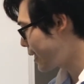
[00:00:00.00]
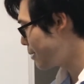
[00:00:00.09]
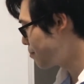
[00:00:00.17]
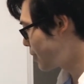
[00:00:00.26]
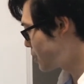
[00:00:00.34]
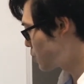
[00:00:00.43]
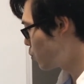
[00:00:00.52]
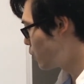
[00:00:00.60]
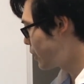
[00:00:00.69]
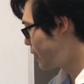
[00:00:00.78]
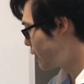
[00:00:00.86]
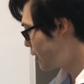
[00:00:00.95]
n plus
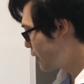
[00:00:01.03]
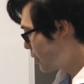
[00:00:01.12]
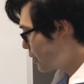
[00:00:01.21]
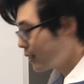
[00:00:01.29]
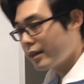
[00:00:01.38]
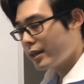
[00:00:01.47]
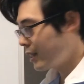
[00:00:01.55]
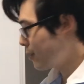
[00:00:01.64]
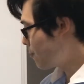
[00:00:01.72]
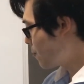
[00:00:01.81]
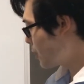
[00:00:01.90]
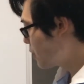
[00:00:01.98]
1 in
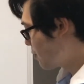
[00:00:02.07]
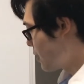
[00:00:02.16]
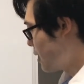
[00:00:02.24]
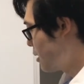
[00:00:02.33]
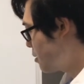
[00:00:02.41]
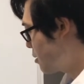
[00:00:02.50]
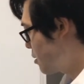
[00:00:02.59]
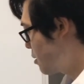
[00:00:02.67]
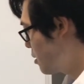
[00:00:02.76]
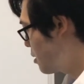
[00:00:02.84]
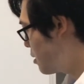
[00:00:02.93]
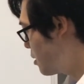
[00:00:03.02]
front of this